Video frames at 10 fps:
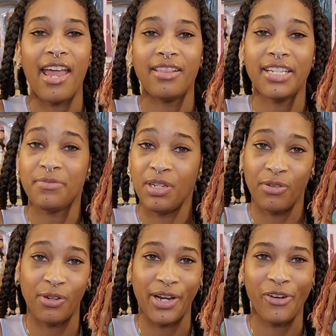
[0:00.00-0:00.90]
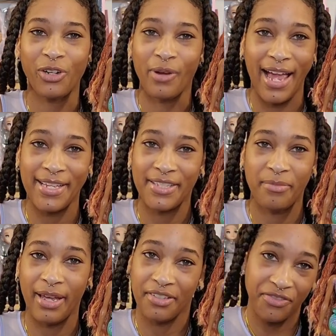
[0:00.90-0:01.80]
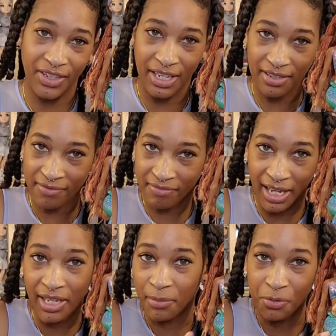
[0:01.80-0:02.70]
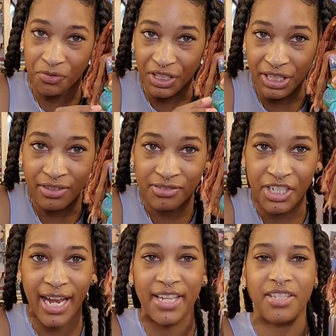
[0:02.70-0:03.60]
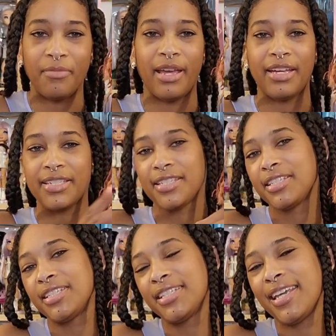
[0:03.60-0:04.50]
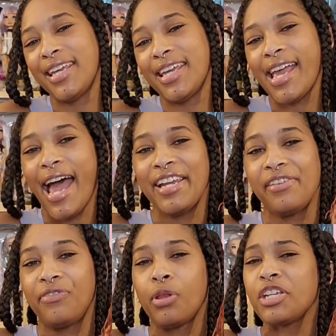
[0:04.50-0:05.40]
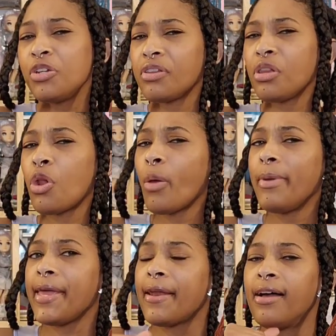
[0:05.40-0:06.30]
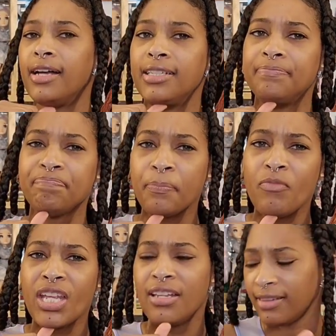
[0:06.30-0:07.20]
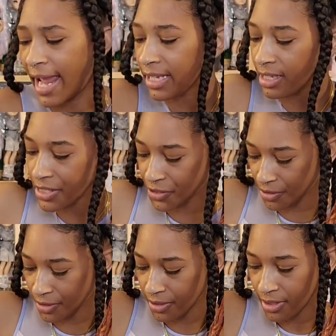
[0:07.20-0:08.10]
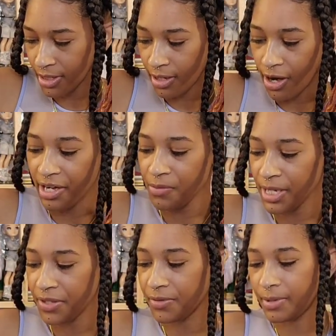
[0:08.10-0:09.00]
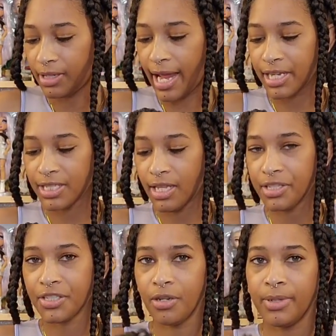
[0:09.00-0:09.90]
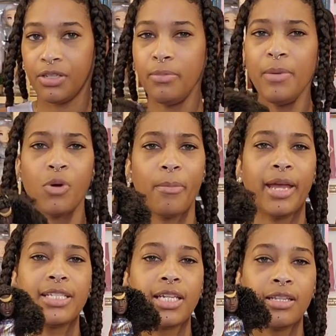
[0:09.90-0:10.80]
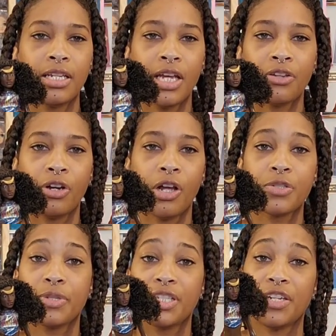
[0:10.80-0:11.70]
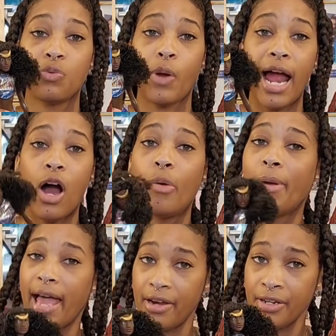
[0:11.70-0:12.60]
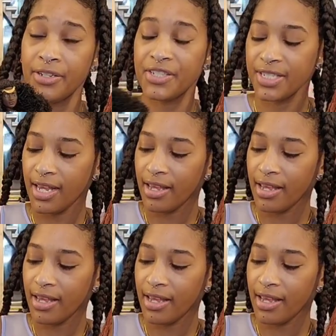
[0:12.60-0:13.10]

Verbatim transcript: let's be real, Ariel has the best fin in the movie. She has the best. I did feel like she was a little bit uh, lackluster. I don't want to use the word lackluster, but a little bit more basic than the other girls with such wild patterns.